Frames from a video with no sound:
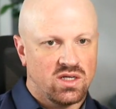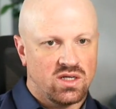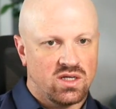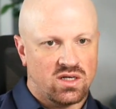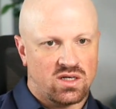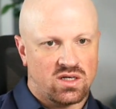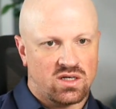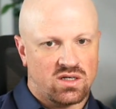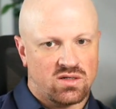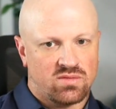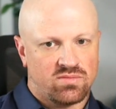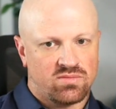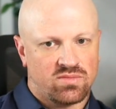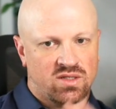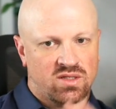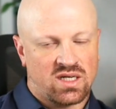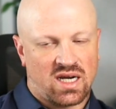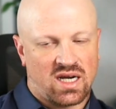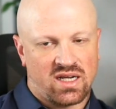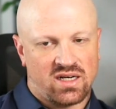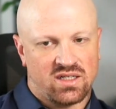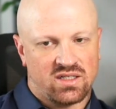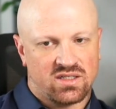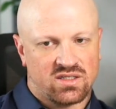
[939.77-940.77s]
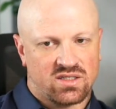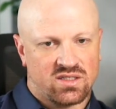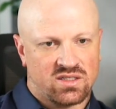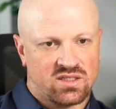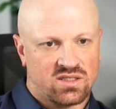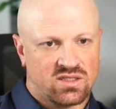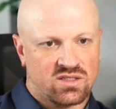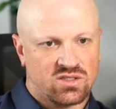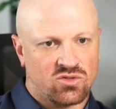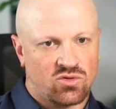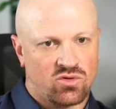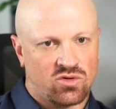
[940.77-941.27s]
Guidance
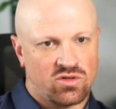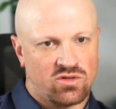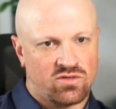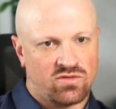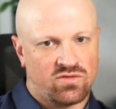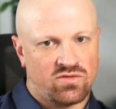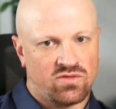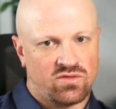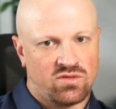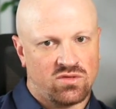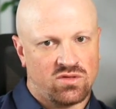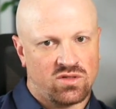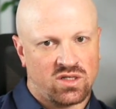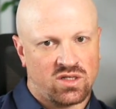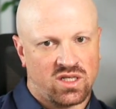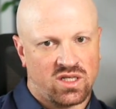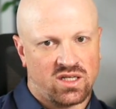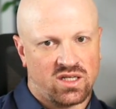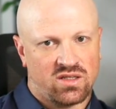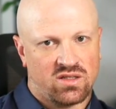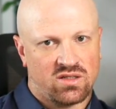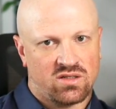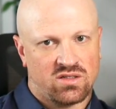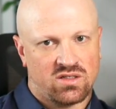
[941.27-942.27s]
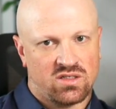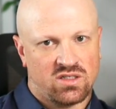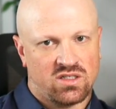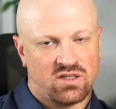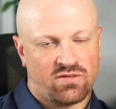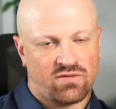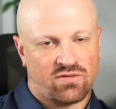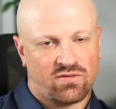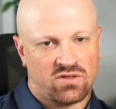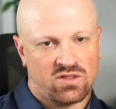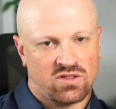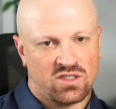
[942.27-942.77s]
is sort of, again, the
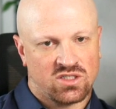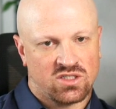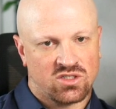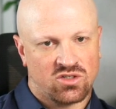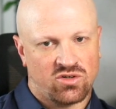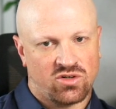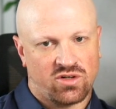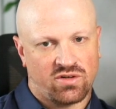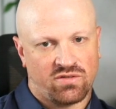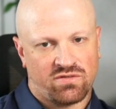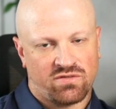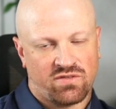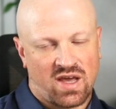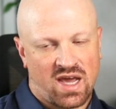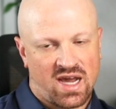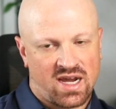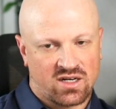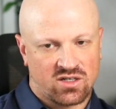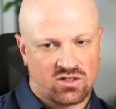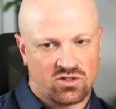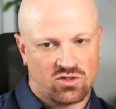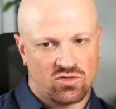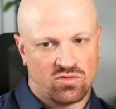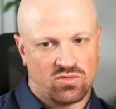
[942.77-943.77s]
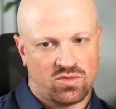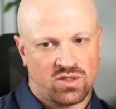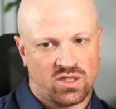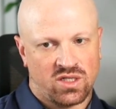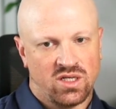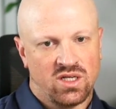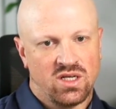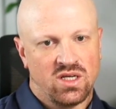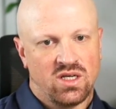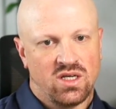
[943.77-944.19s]
different discerning factor, but